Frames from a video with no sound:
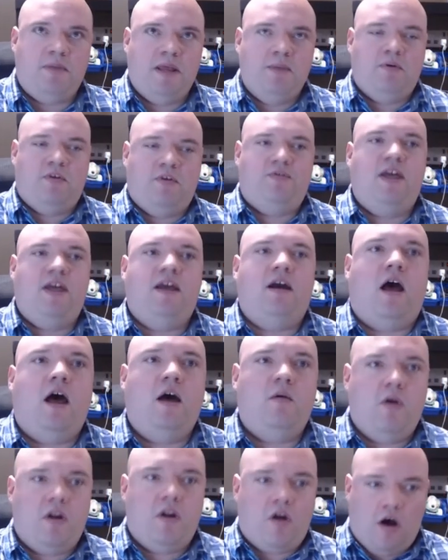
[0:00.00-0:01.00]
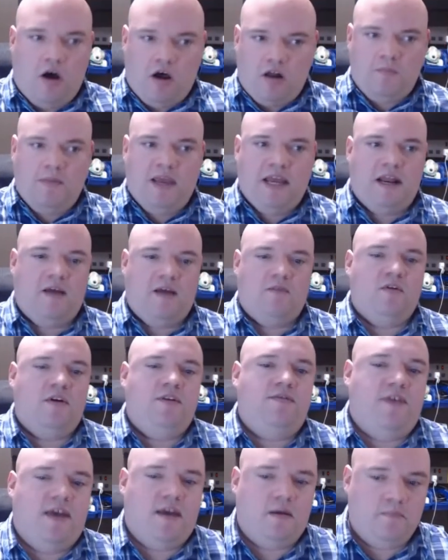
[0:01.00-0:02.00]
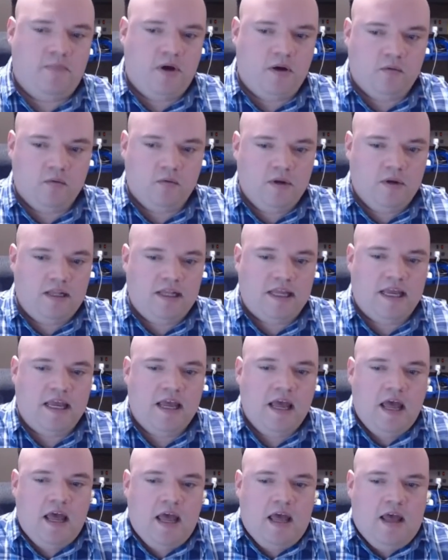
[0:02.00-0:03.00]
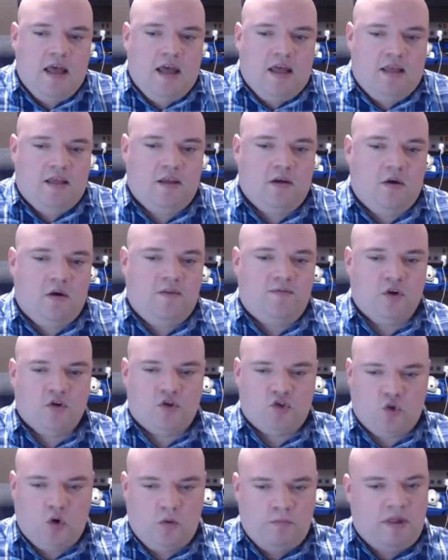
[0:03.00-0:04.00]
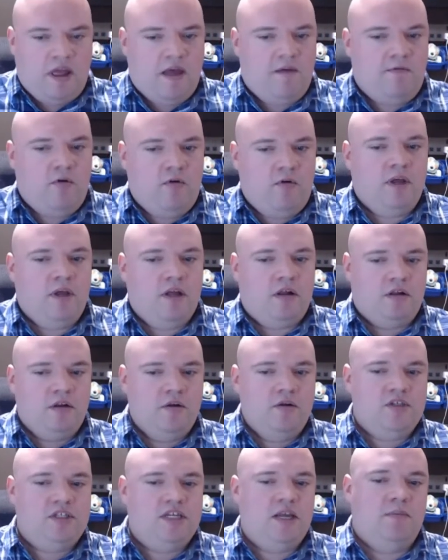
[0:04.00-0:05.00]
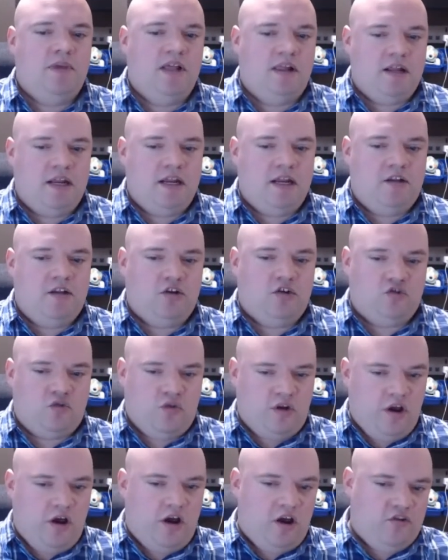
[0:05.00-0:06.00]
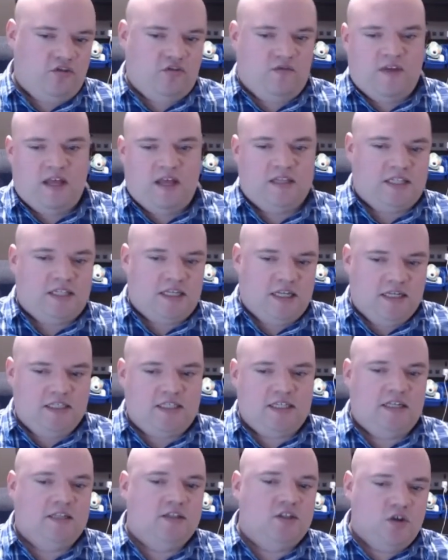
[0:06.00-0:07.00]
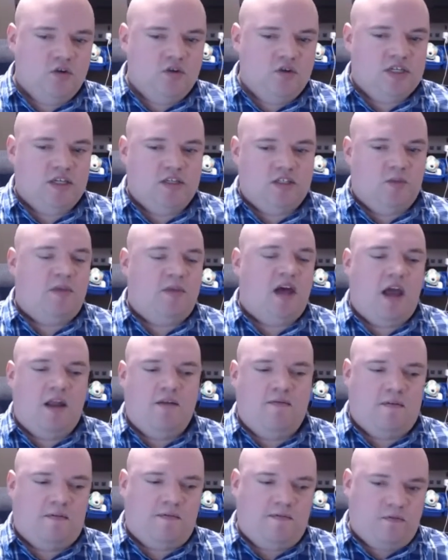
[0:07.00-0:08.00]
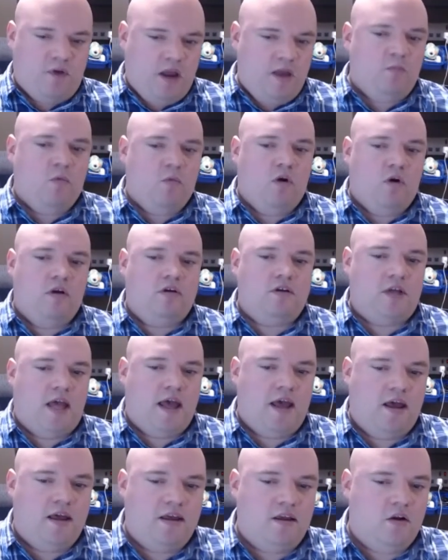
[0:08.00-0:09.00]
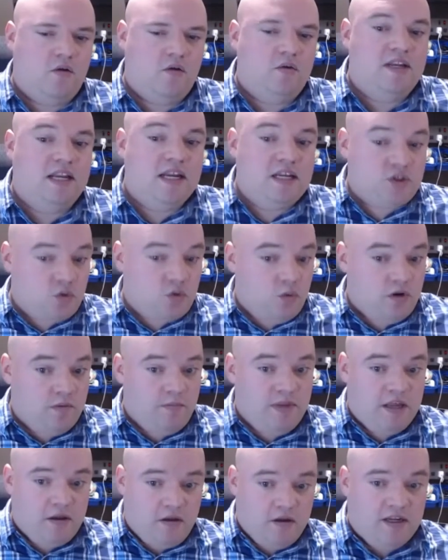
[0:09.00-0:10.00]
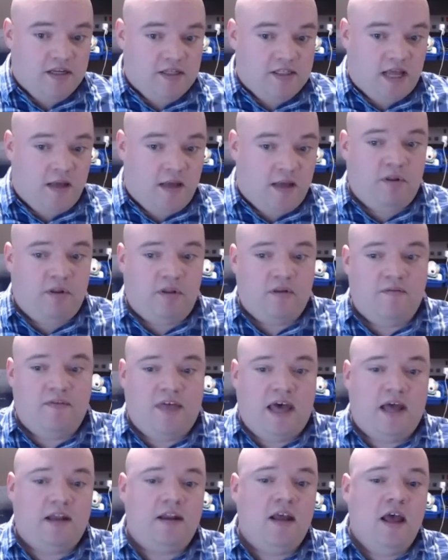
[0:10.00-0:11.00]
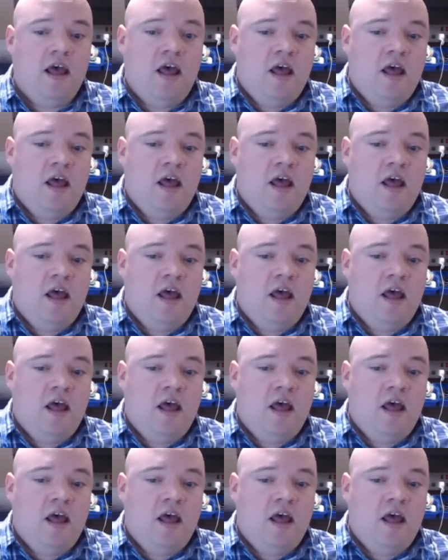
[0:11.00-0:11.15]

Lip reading: People think I want to automate everything, but really, if your SOAR platform includes the ability to triage events and incidents using some kind of a framework, NIST would be a good example of that.